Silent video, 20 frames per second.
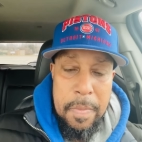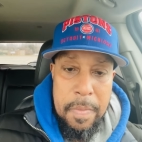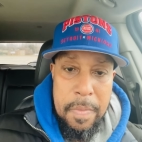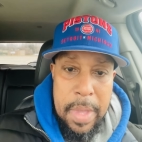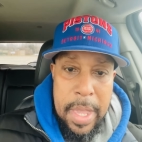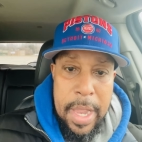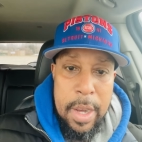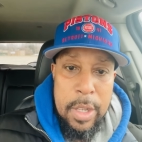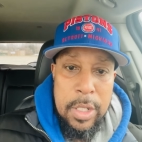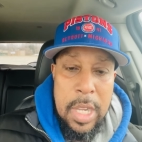
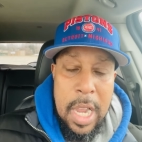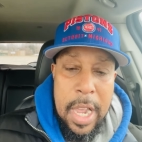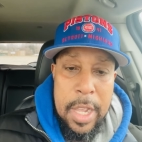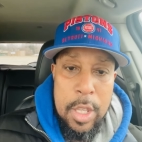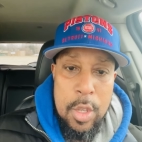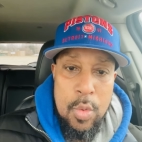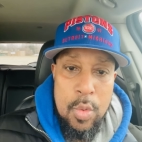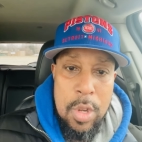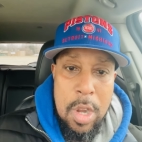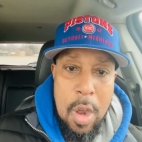Here's how
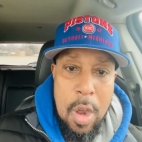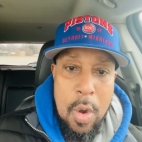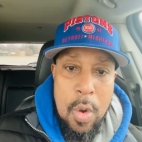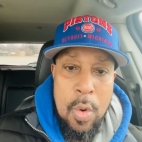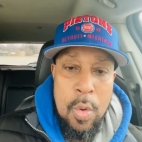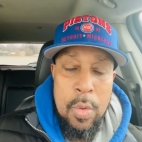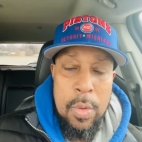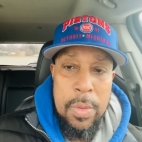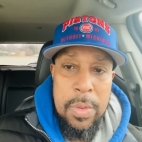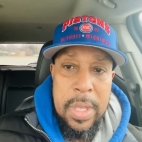you
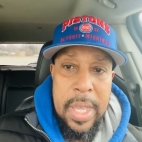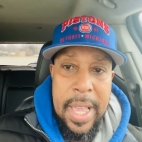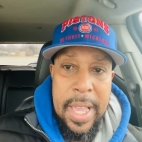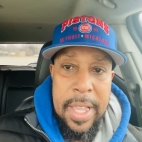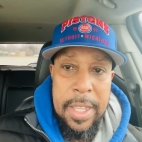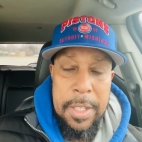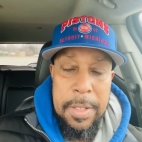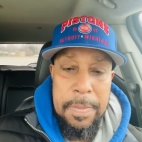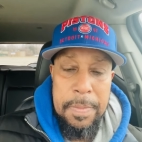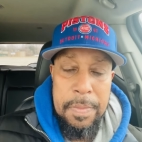know
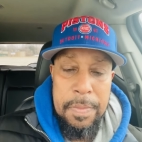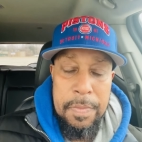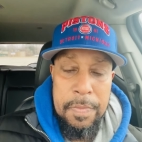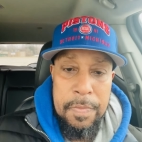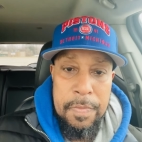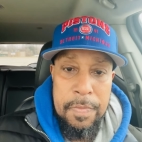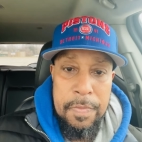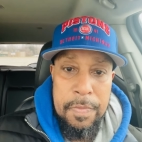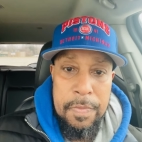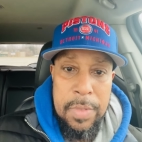that
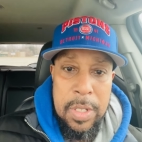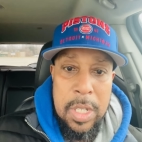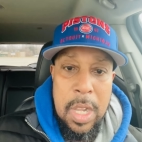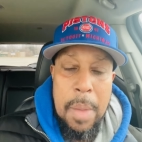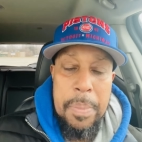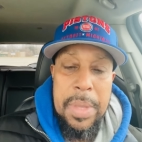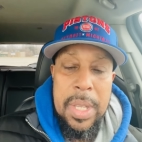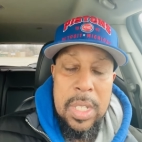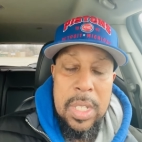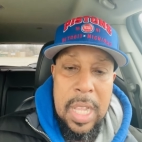
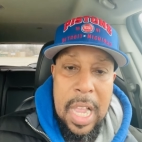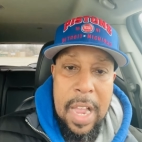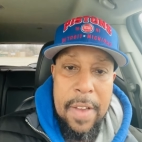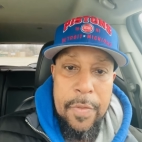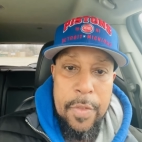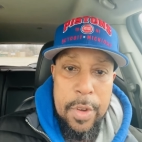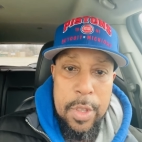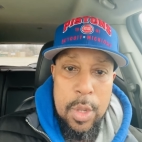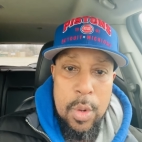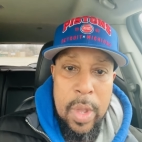something's not
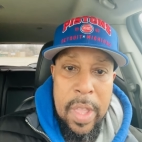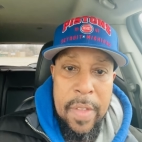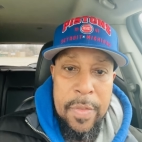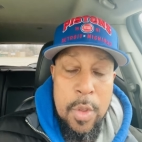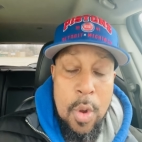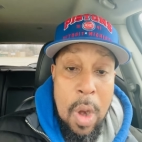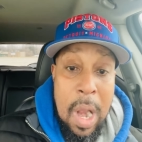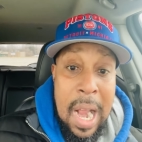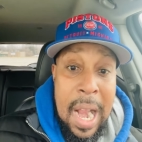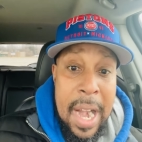for you. If
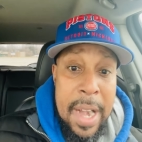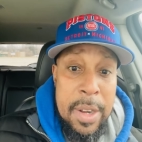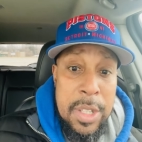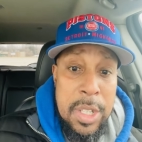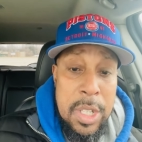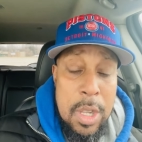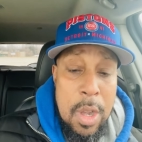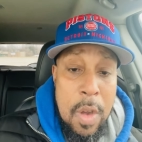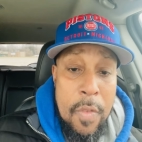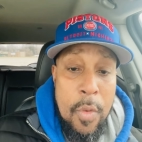your higher
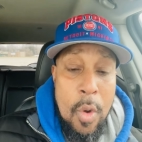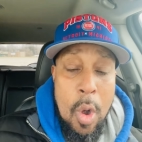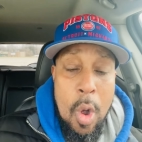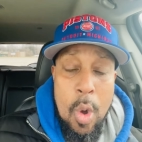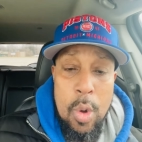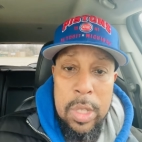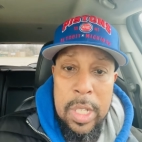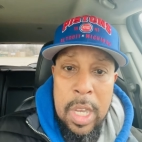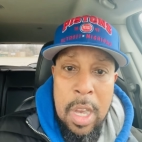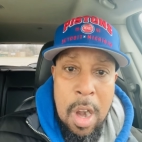self or
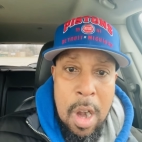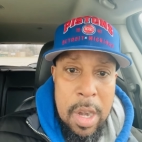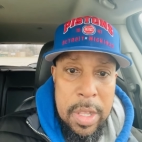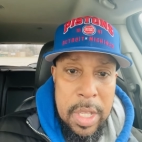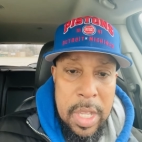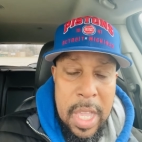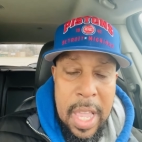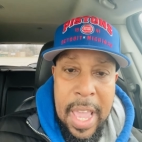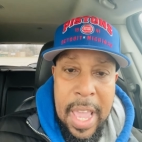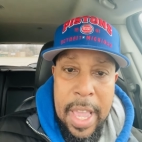holy
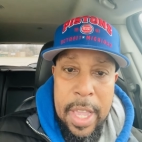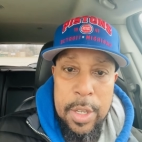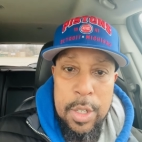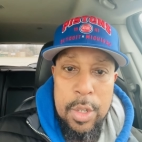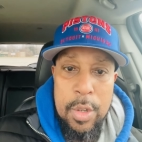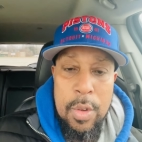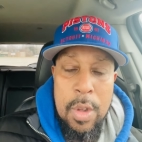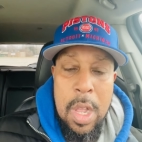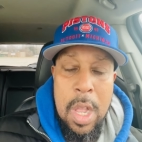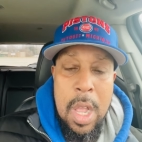guardian
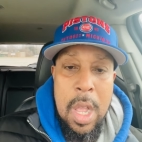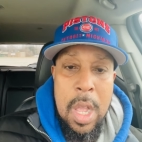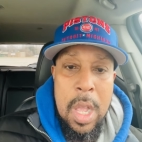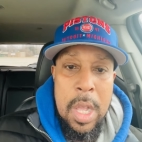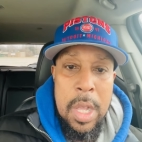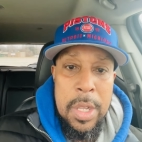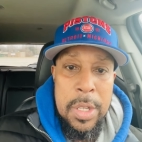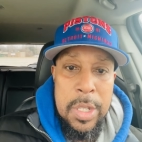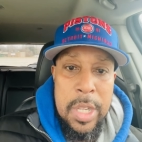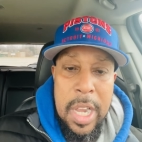angel
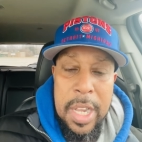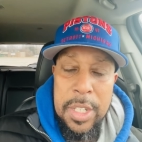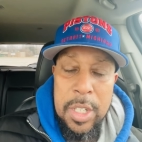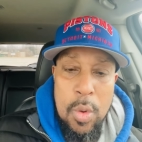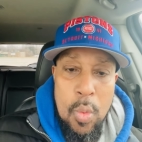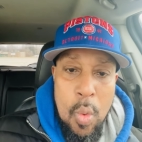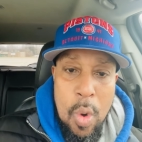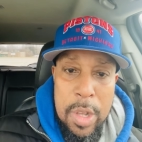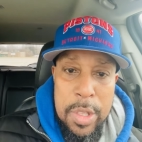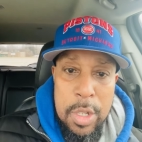doesn't
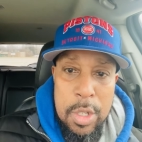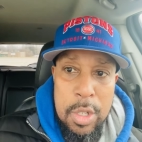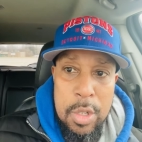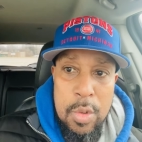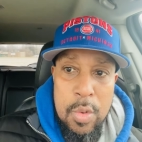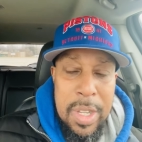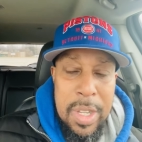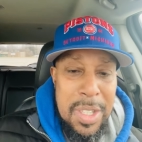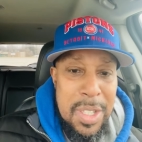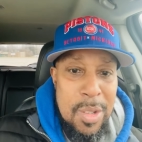want to
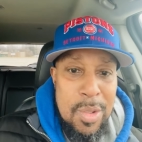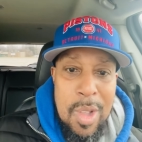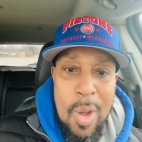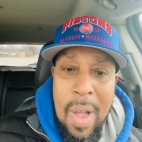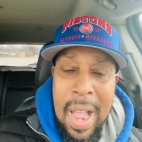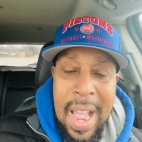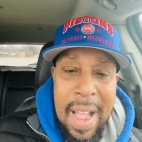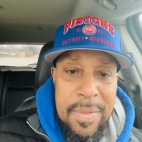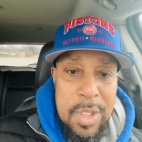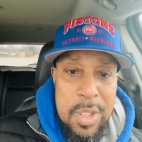do it, you don't
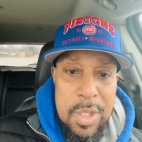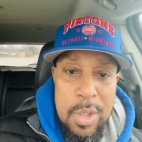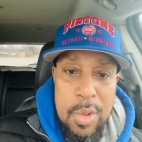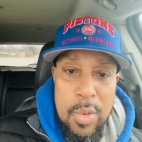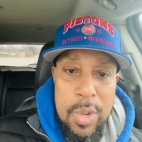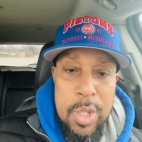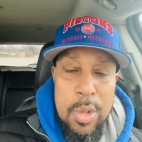have to do it.